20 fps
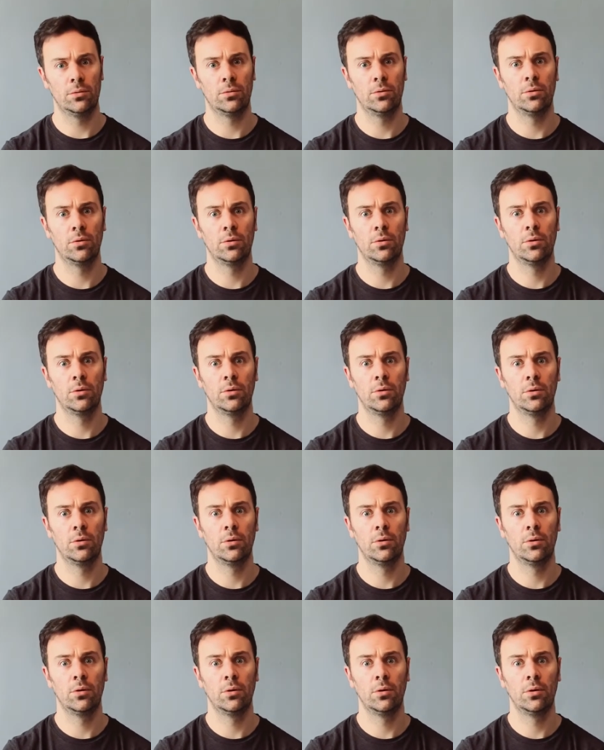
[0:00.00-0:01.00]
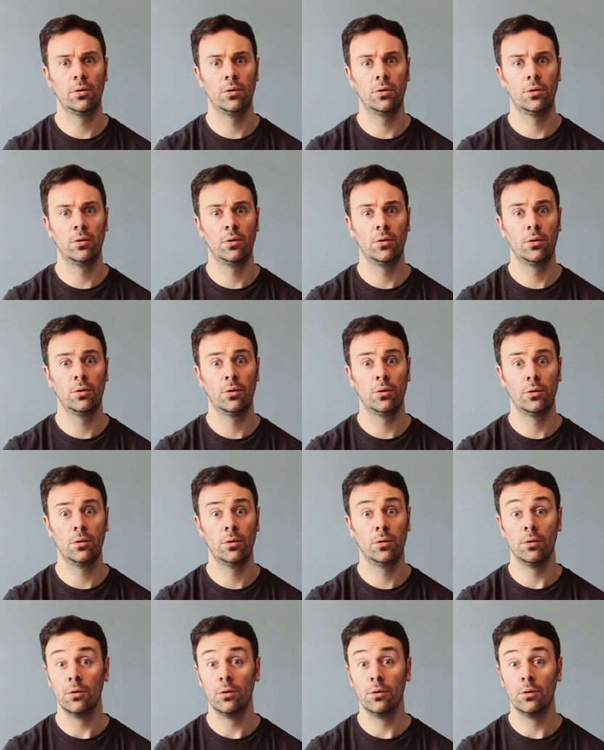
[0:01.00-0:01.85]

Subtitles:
Nobody speaks.